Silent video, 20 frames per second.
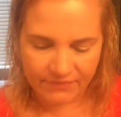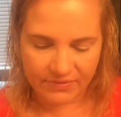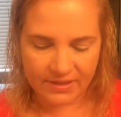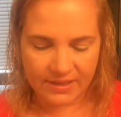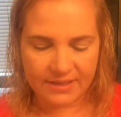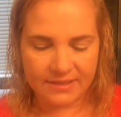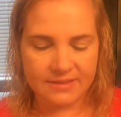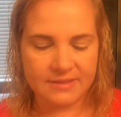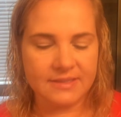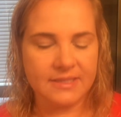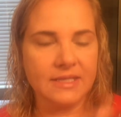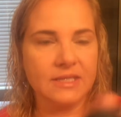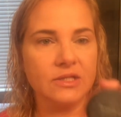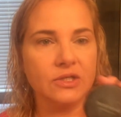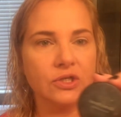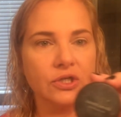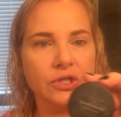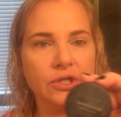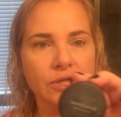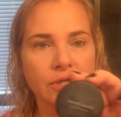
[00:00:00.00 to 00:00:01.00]
a
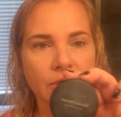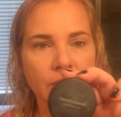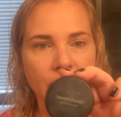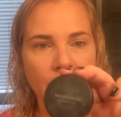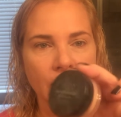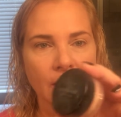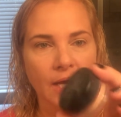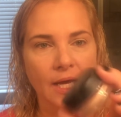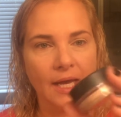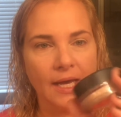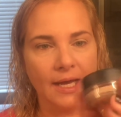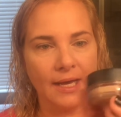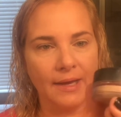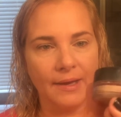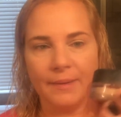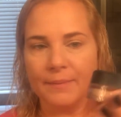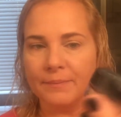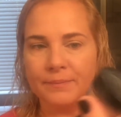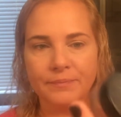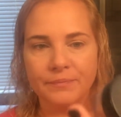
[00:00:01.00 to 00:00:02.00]
concealer,
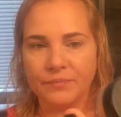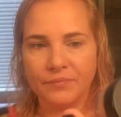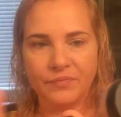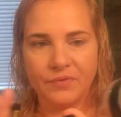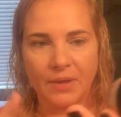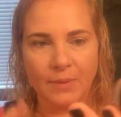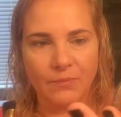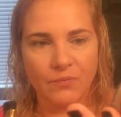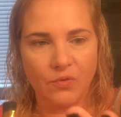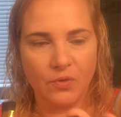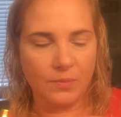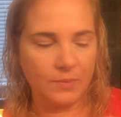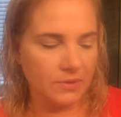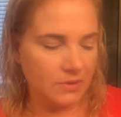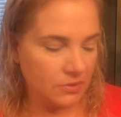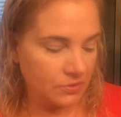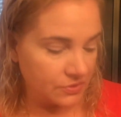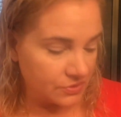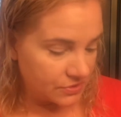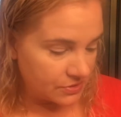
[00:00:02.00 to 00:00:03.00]
same formula,
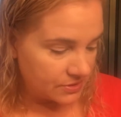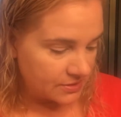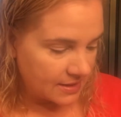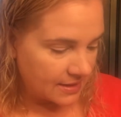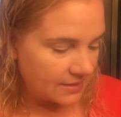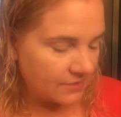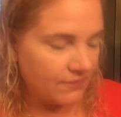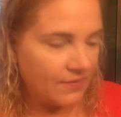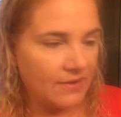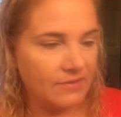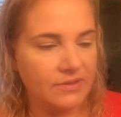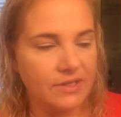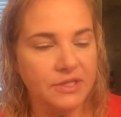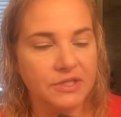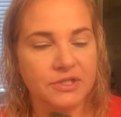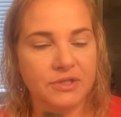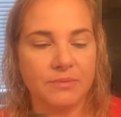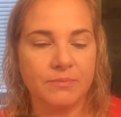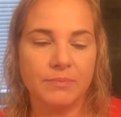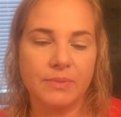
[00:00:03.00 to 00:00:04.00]
looks just like the
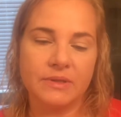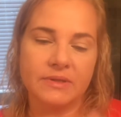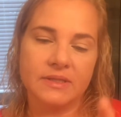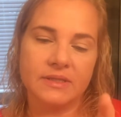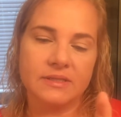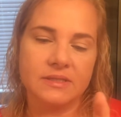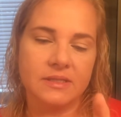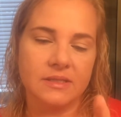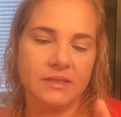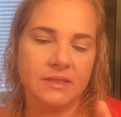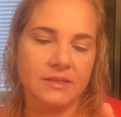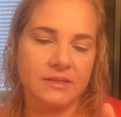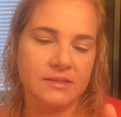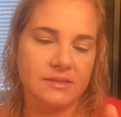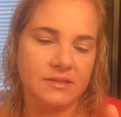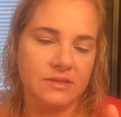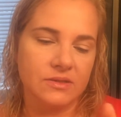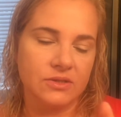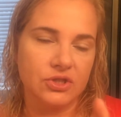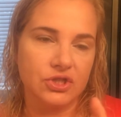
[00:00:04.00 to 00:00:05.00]
foundation, but this is
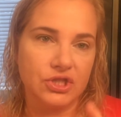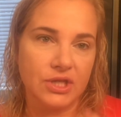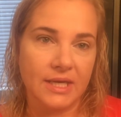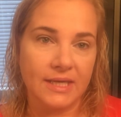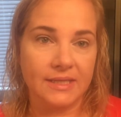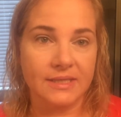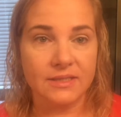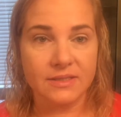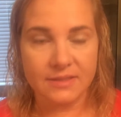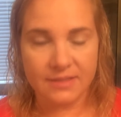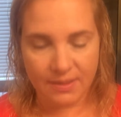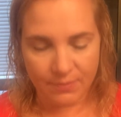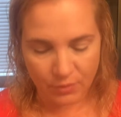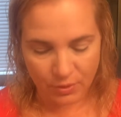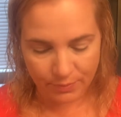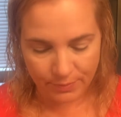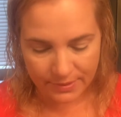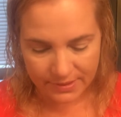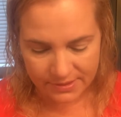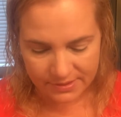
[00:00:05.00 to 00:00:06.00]
the shade Summer
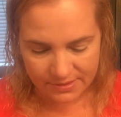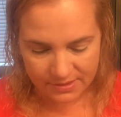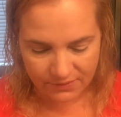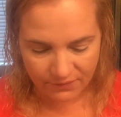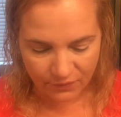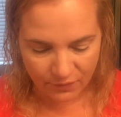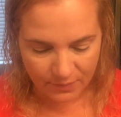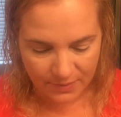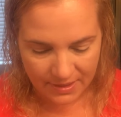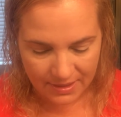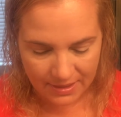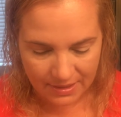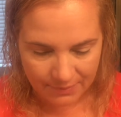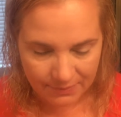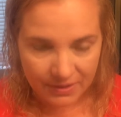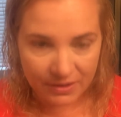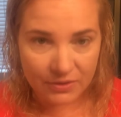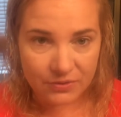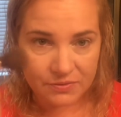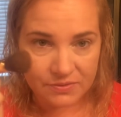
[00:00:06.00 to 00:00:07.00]
Bisque for me, and I'm
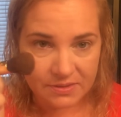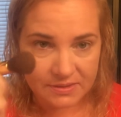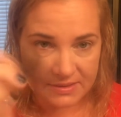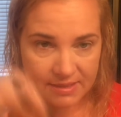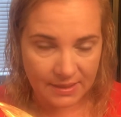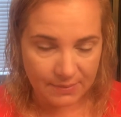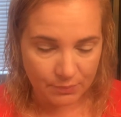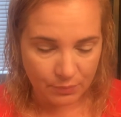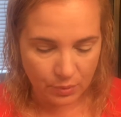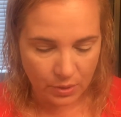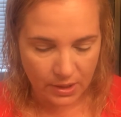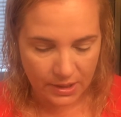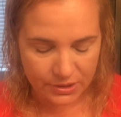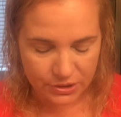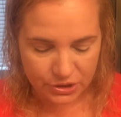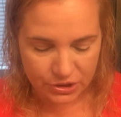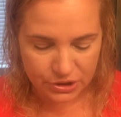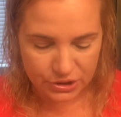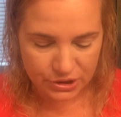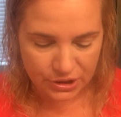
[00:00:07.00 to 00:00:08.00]
going to use the same
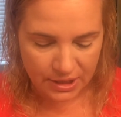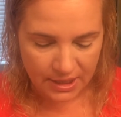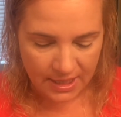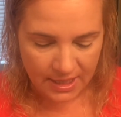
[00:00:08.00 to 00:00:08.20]
brush.